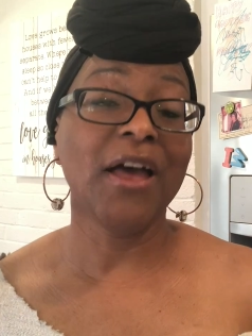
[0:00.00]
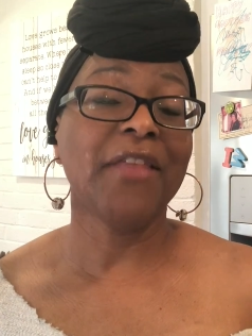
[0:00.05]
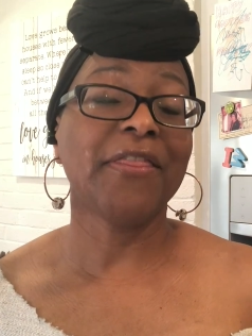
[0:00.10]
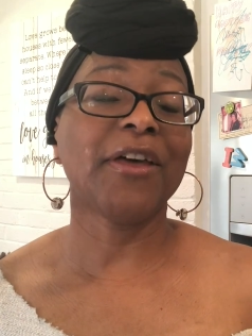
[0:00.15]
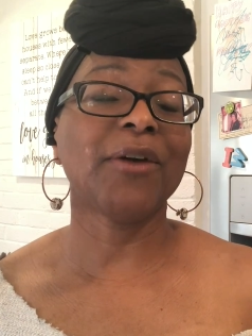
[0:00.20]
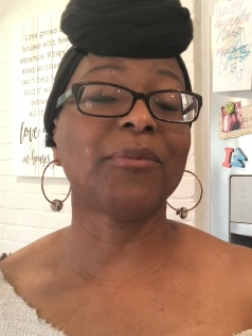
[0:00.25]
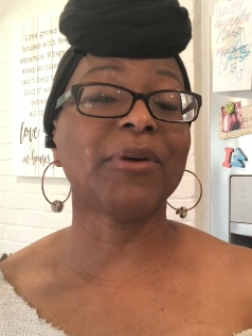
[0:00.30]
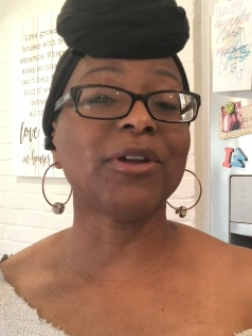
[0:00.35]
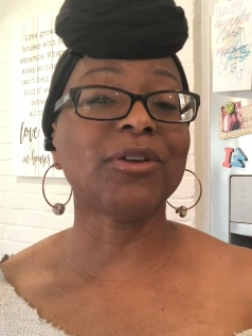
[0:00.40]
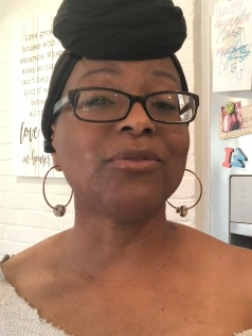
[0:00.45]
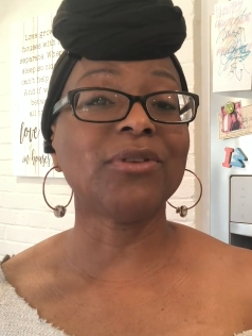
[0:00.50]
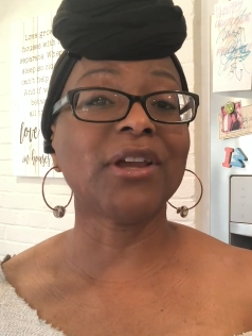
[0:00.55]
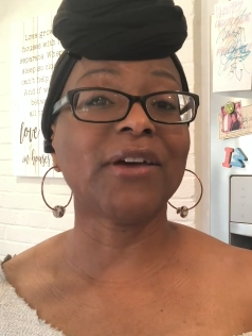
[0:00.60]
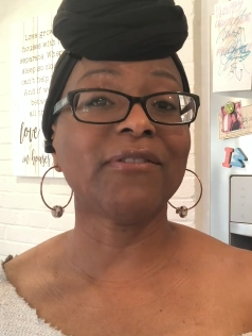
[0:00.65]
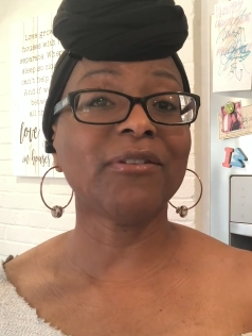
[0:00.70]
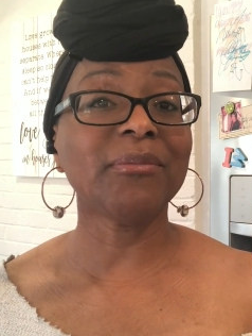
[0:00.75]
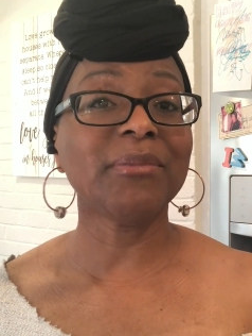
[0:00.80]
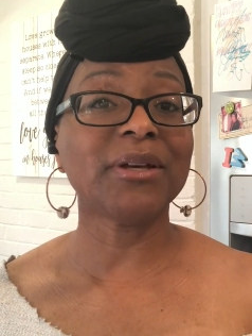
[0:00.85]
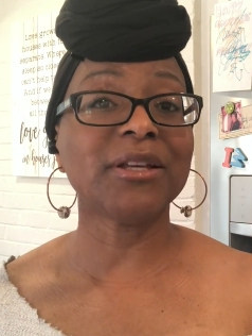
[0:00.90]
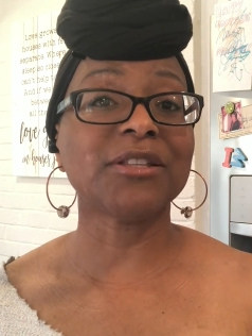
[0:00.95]
That way you
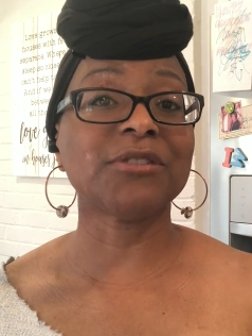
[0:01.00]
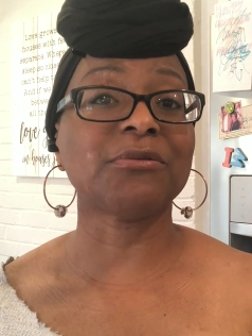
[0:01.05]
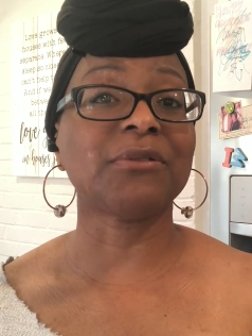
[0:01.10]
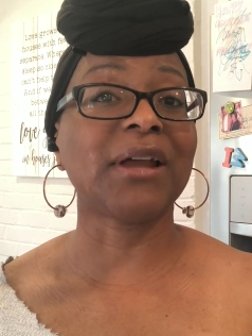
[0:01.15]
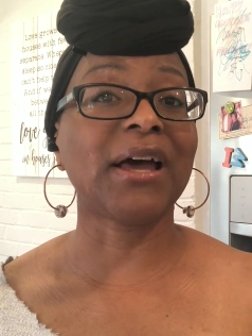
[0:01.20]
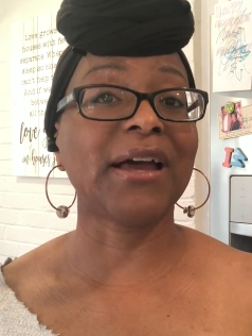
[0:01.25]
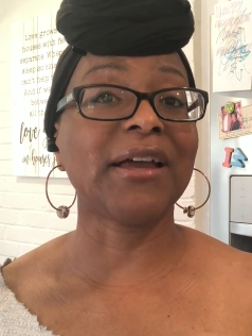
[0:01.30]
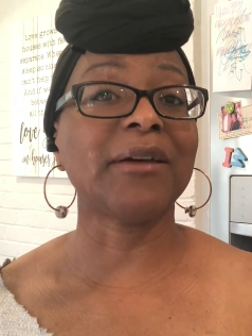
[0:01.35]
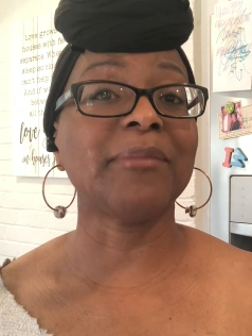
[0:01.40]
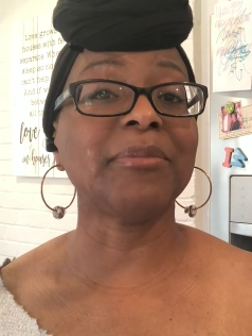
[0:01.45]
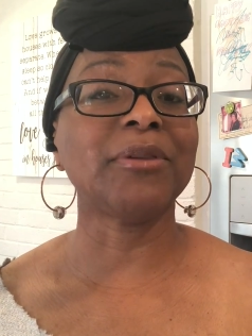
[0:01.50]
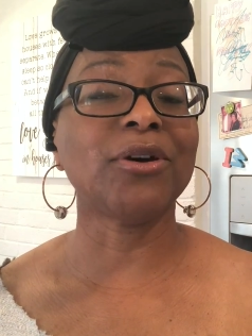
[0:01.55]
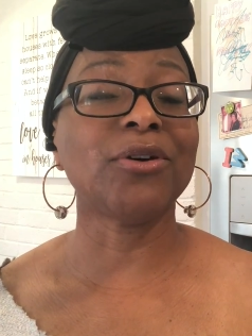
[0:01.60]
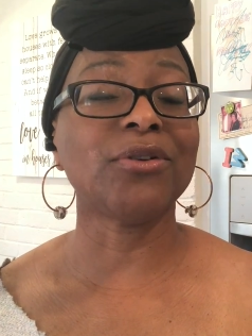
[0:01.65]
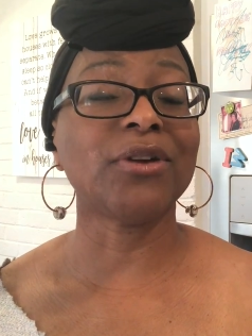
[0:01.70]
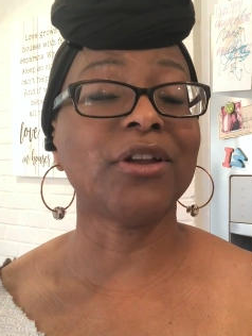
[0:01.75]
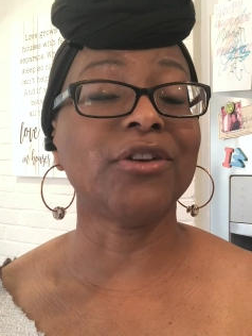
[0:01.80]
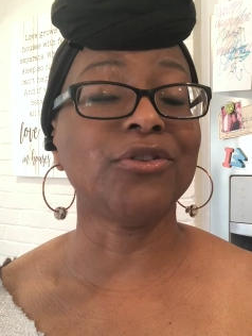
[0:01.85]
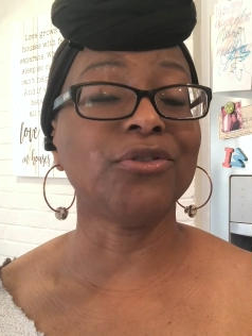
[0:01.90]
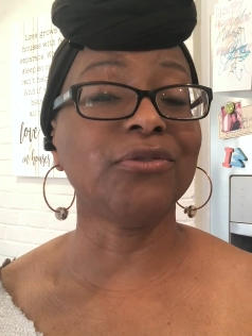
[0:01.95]
never miss when I
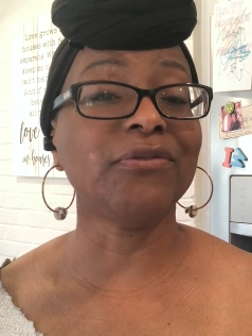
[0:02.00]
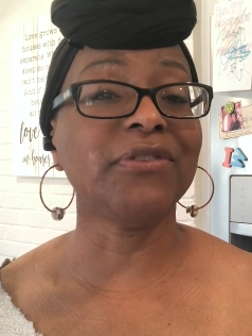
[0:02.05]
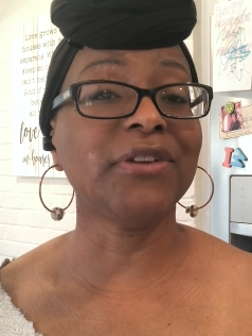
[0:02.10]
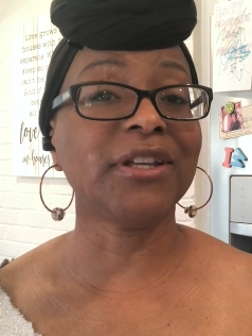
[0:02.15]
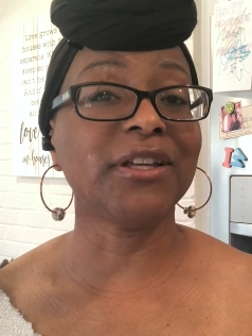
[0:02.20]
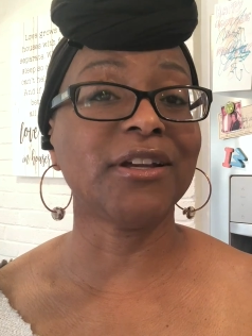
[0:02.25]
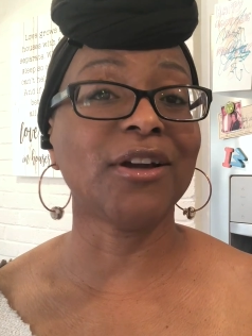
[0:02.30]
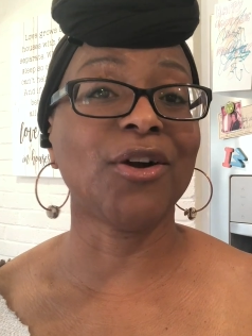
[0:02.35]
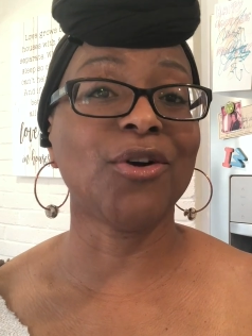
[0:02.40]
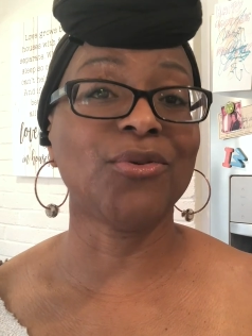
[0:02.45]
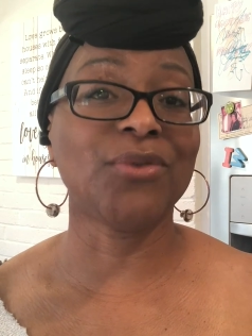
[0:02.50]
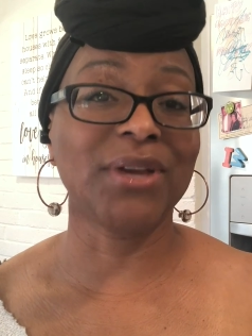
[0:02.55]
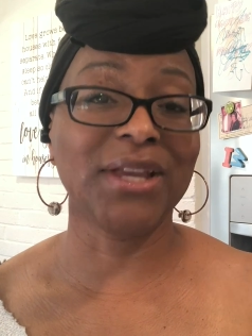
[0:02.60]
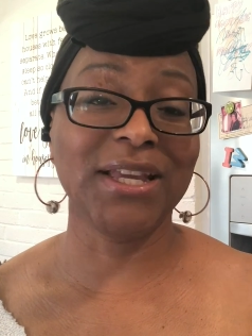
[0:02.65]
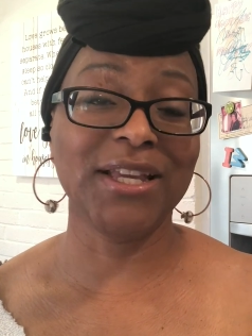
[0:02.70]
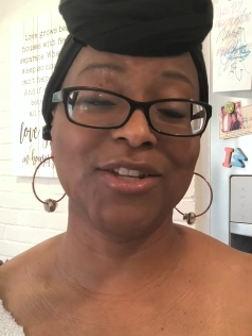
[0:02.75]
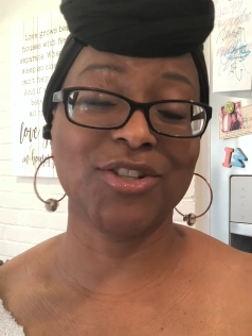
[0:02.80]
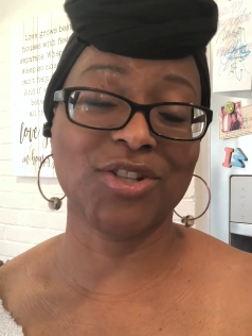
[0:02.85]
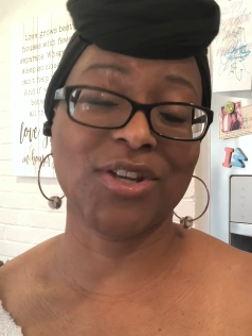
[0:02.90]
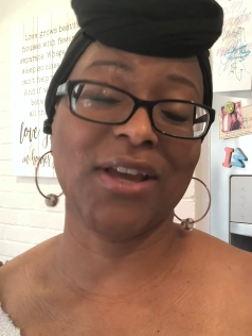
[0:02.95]
upload a new video
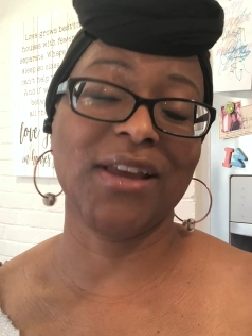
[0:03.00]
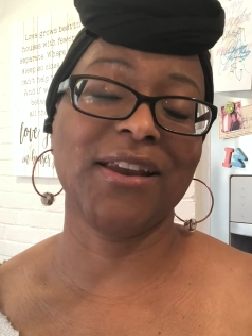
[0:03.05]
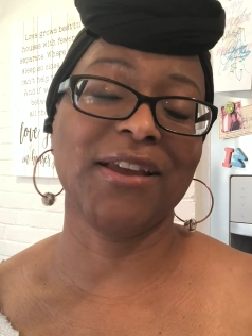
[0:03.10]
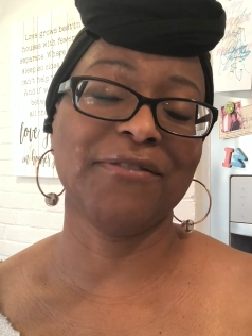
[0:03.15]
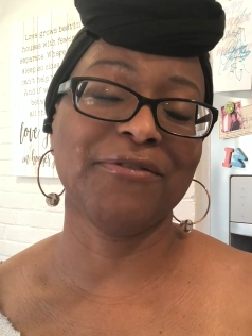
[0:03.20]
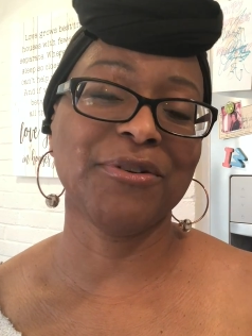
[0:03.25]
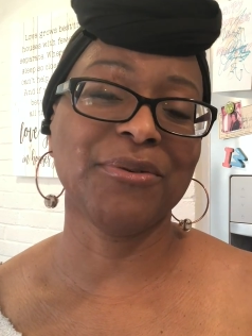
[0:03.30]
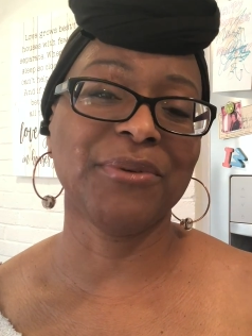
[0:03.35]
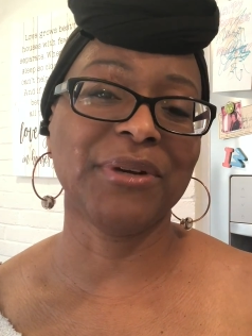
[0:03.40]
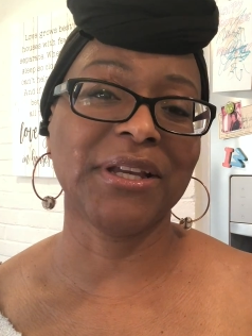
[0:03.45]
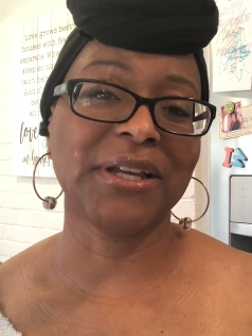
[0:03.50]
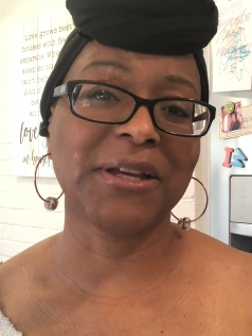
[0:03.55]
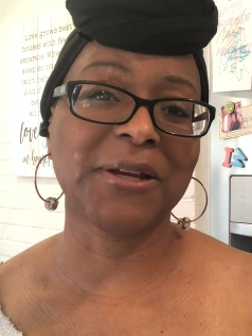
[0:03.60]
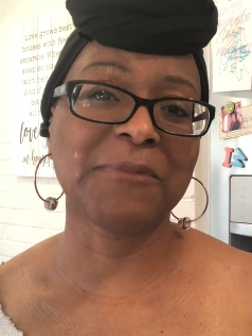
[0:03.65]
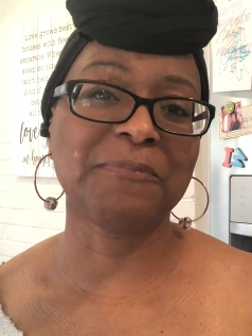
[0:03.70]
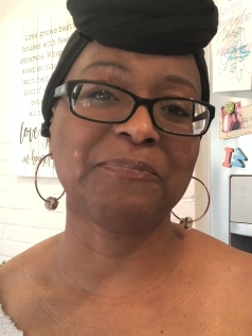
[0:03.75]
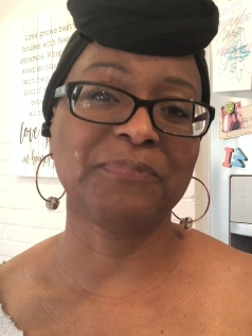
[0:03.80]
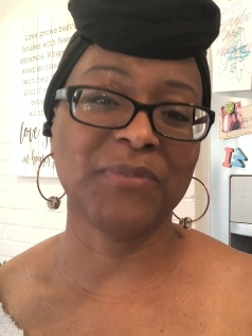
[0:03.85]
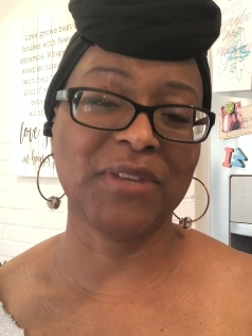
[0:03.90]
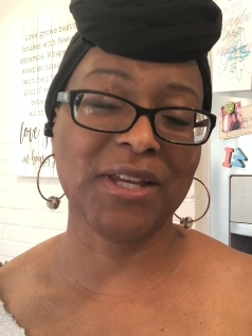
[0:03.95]
each and every week.
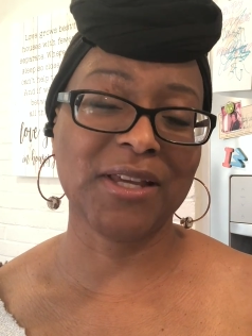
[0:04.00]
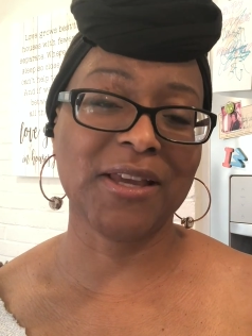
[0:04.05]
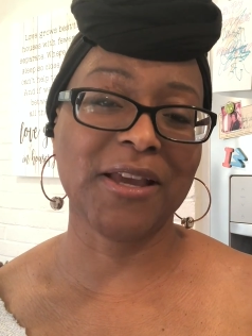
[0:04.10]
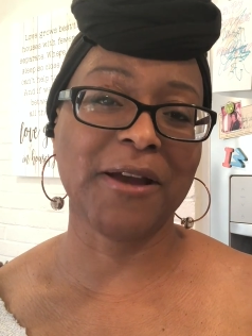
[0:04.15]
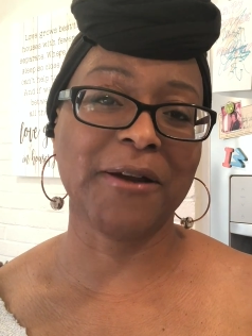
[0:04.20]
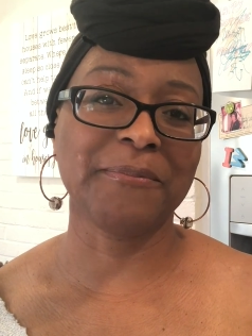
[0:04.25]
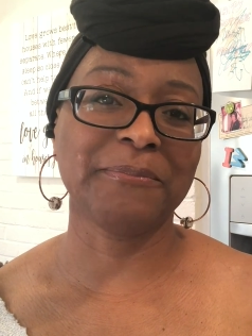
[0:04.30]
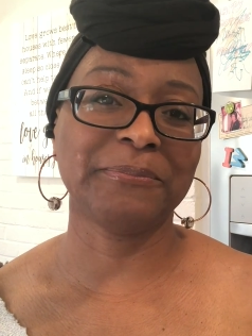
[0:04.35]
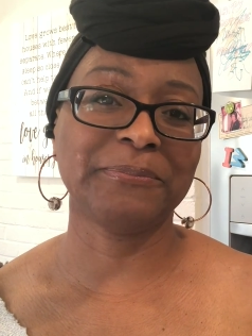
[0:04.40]
Take care.